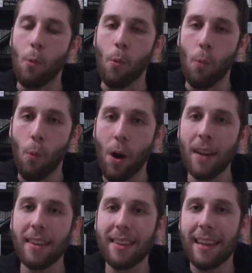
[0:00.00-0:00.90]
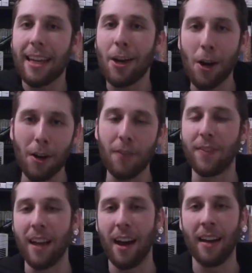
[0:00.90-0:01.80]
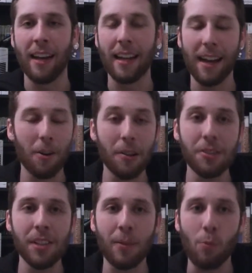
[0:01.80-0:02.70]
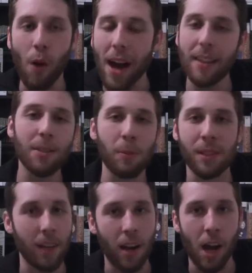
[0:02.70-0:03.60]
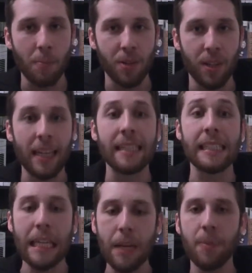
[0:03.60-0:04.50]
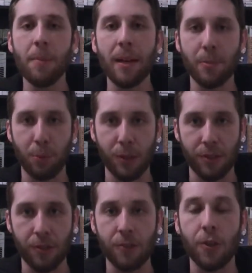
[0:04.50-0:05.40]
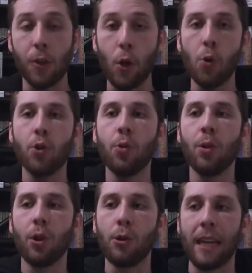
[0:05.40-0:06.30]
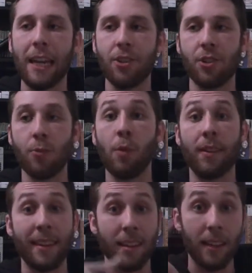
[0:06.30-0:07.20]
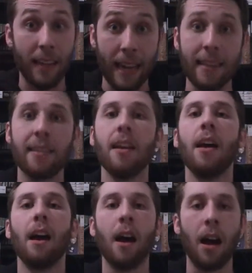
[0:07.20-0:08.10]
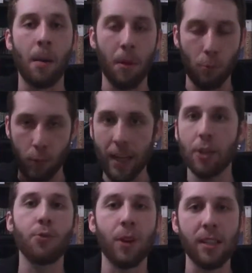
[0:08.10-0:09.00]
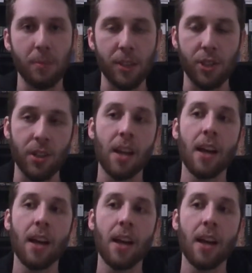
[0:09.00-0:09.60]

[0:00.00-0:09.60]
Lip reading: what they could have done, and I don't understand why this wasn't an option, is keep them as prisoners, go to a location where they could get radio transmission,